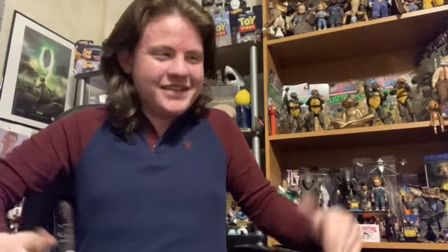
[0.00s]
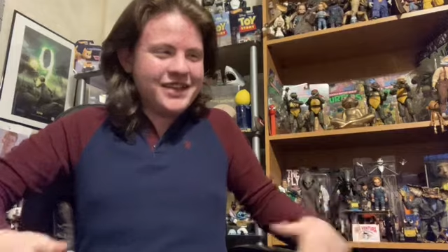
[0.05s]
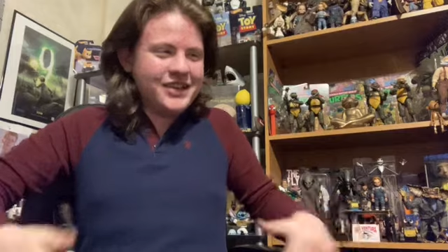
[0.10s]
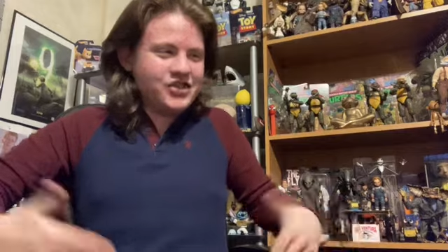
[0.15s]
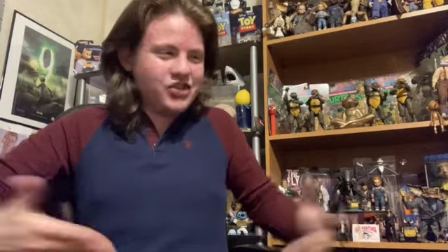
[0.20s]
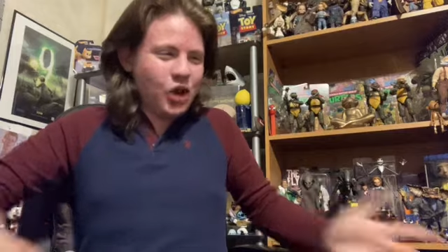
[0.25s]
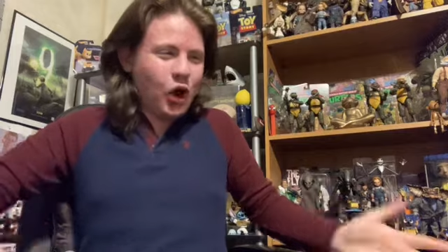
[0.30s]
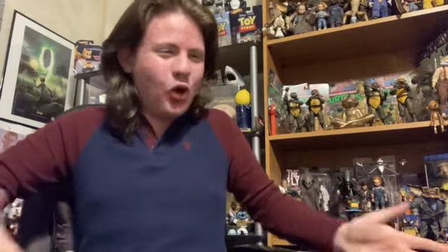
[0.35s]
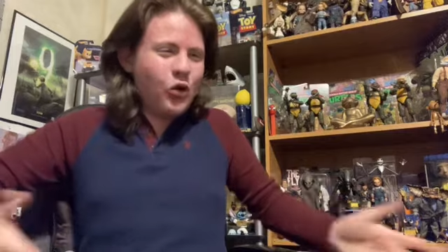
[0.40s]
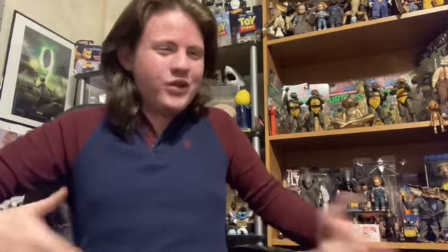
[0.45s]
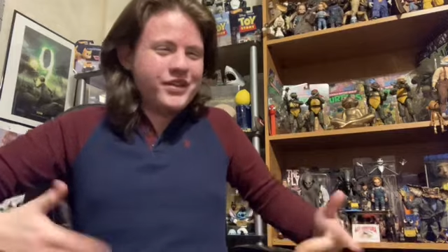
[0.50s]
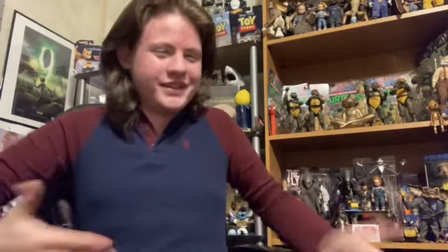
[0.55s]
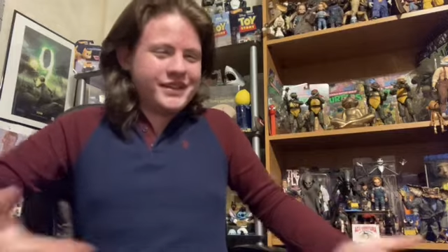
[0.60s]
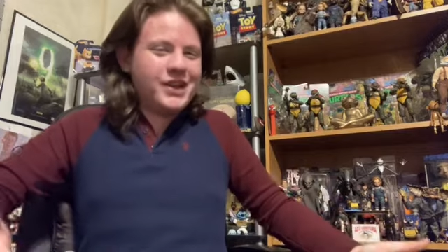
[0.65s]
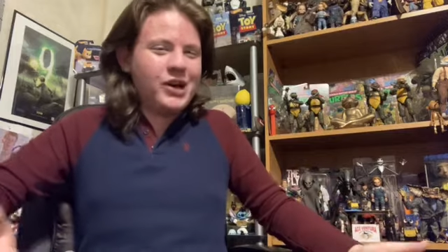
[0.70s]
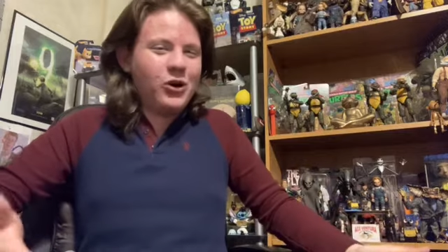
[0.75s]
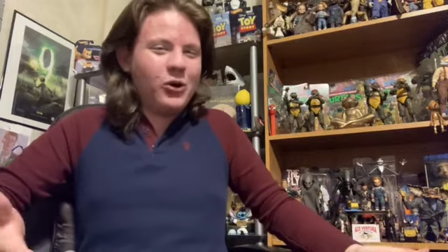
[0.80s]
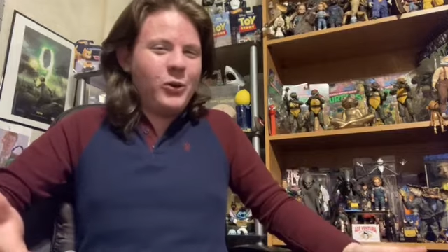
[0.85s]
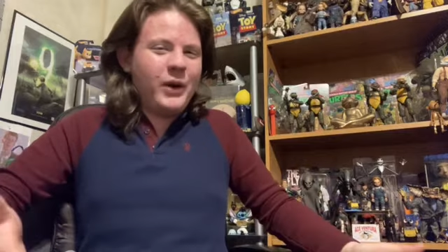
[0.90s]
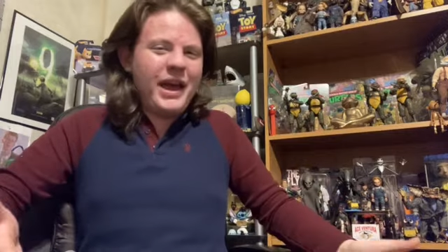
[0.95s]
a joke,
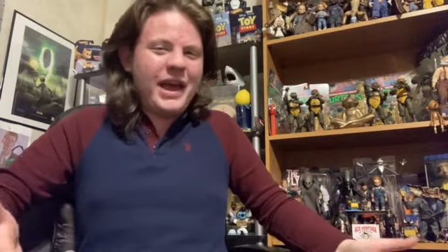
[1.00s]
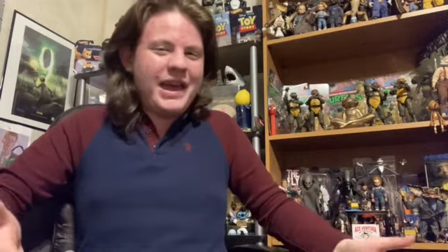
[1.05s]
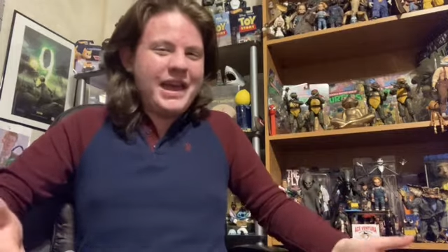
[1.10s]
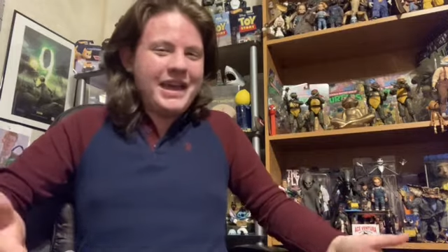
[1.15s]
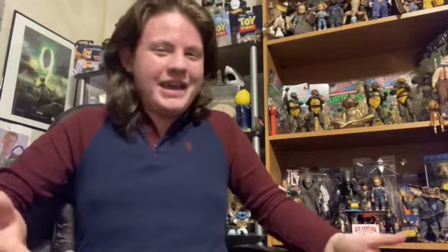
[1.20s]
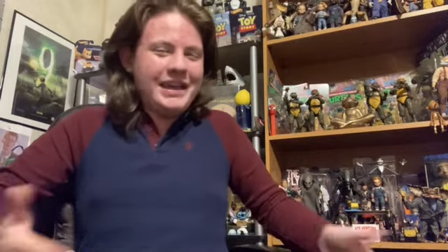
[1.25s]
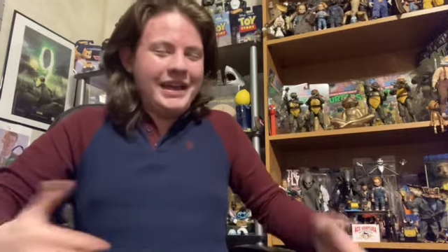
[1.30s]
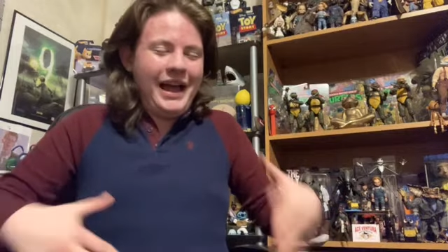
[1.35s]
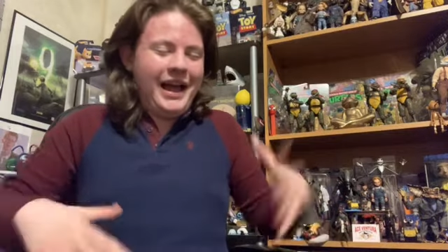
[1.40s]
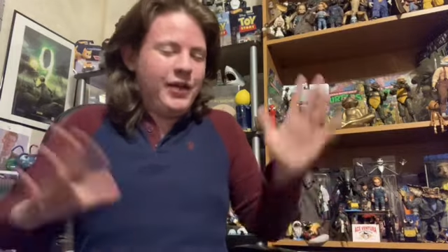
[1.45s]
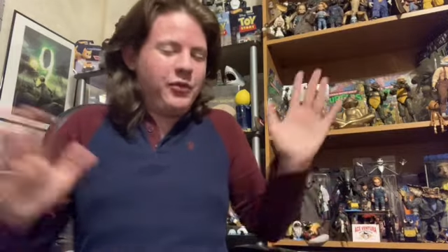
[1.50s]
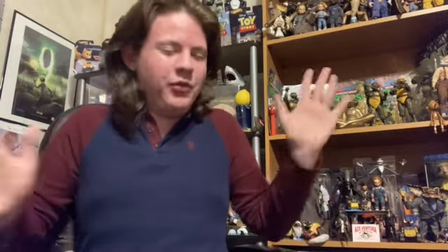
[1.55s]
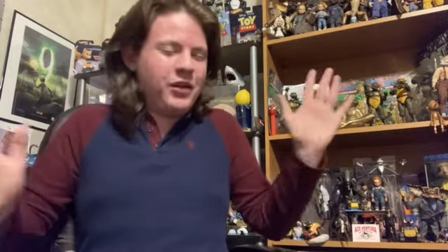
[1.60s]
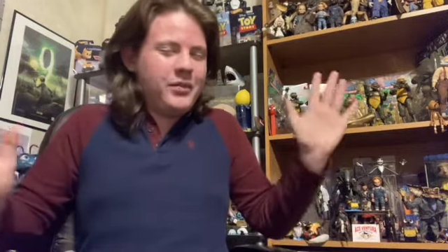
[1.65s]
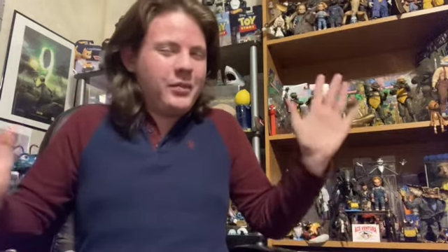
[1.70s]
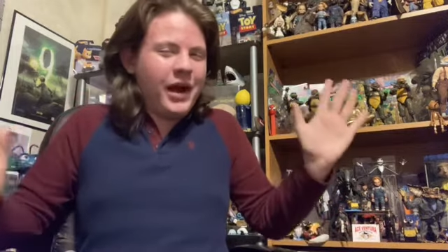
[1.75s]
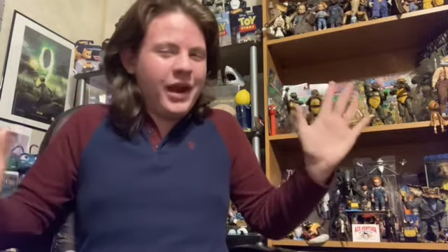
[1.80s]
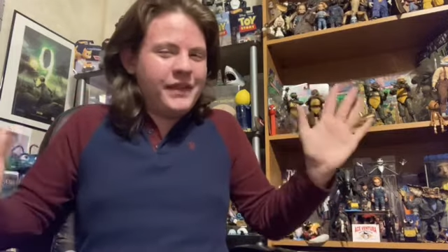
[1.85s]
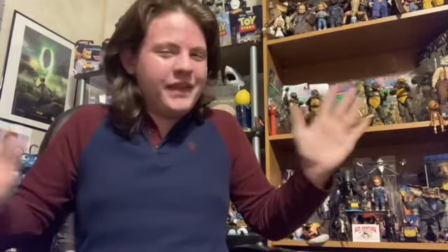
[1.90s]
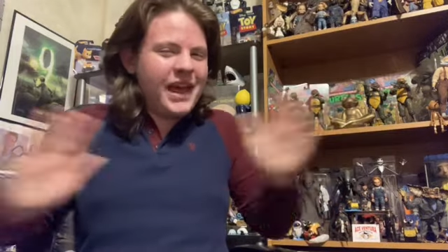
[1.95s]
so I didn't really
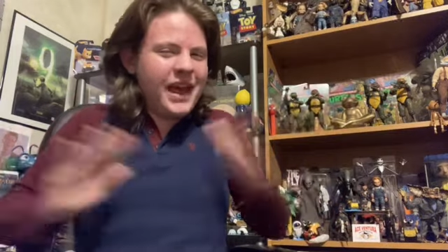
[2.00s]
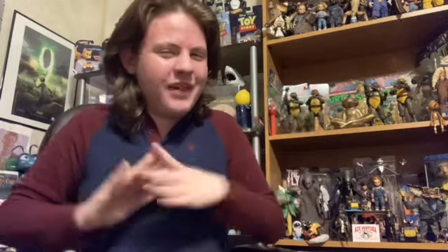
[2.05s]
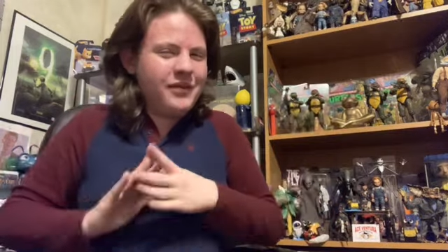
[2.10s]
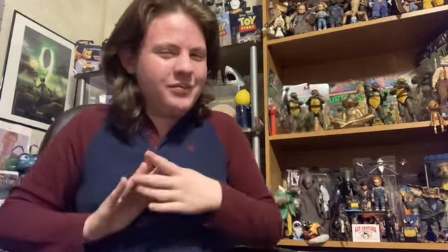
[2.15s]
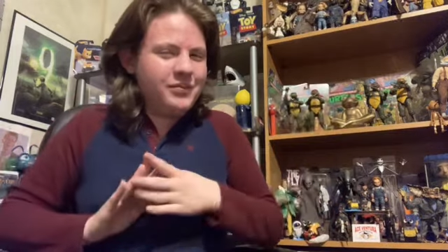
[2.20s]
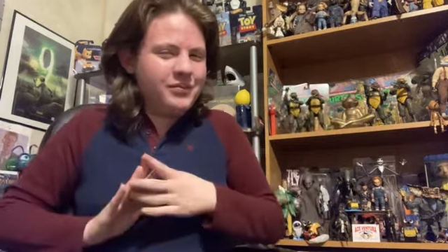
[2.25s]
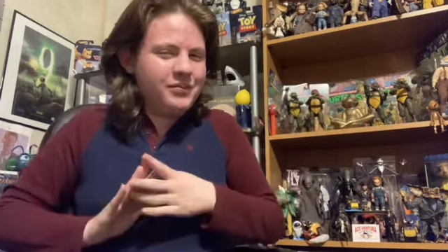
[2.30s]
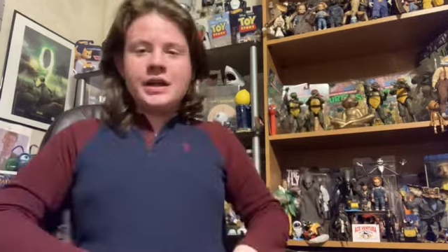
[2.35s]
mind that.